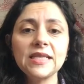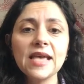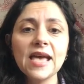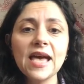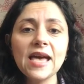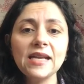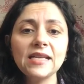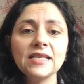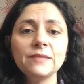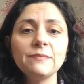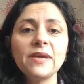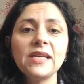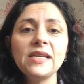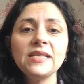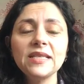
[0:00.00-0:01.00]
that as
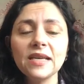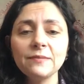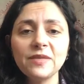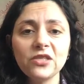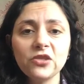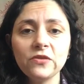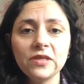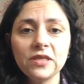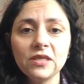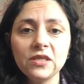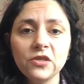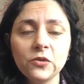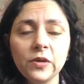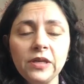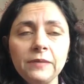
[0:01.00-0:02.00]
many times as you need to
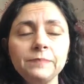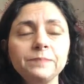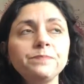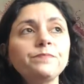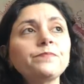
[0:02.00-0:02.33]
do it